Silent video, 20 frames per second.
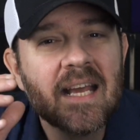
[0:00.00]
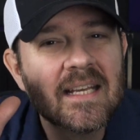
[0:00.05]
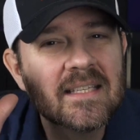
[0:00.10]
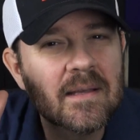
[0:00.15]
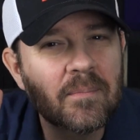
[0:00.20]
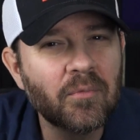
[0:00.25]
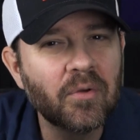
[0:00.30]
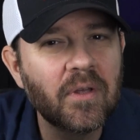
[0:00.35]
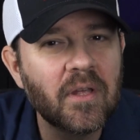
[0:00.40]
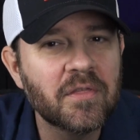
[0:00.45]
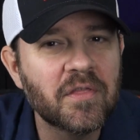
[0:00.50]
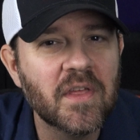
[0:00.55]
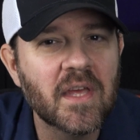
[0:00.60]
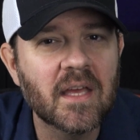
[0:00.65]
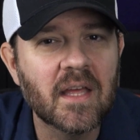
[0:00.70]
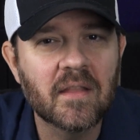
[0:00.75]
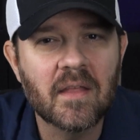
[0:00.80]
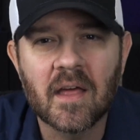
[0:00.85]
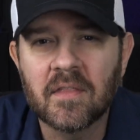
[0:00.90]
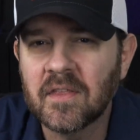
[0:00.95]
Because I'm really
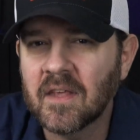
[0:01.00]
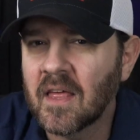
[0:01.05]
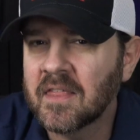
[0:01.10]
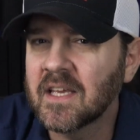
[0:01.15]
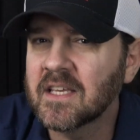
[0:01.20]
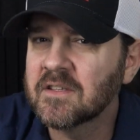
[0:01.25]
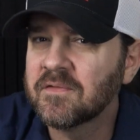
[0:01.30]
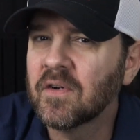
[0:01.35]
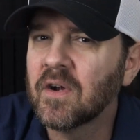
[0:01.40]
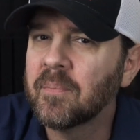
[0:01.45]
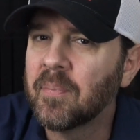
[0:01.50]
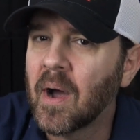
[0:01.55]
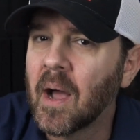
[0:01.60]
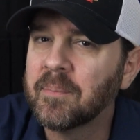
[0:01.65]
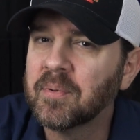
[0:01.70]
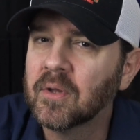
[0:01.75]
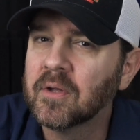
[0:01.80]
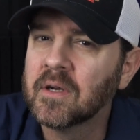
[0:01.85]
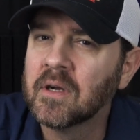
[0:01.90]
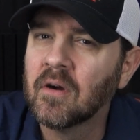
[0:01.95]
thinking, I think it's very
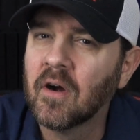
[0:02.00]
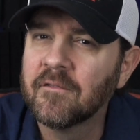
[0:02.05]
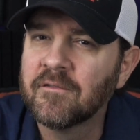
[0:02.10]
popular here